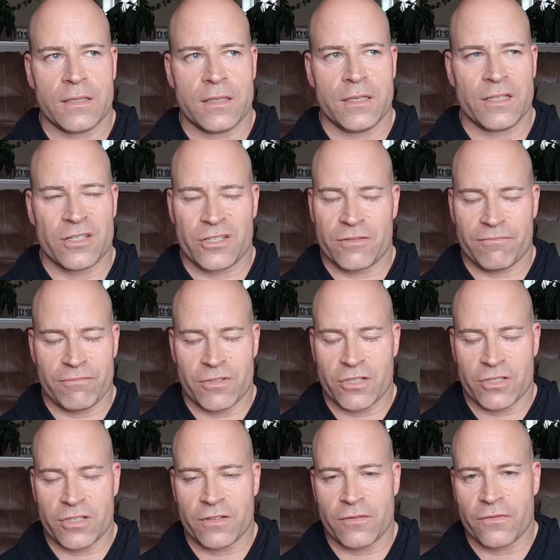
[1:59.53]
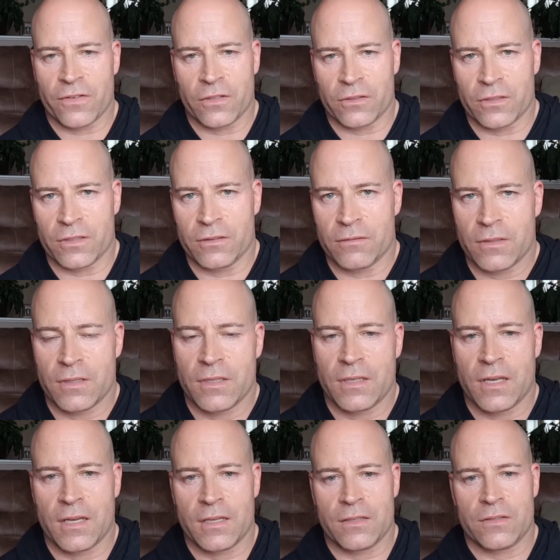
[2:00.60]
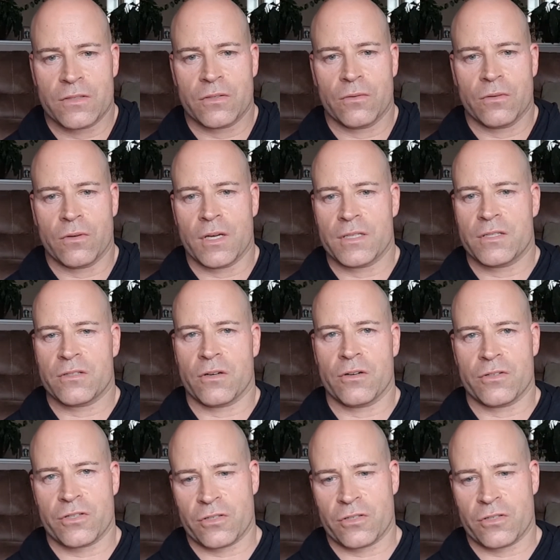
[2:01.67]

it just didn't feel good. And so I started